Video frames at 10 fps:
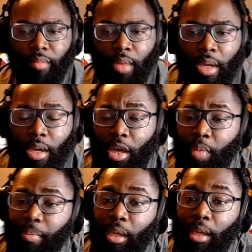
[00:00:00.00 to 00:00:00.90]
It
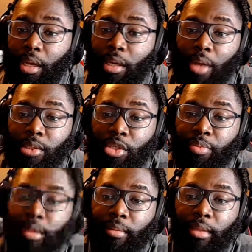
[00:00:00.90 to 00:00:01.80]
could also
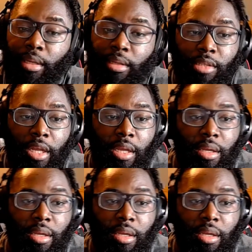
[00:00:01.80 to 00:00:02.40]
mean things like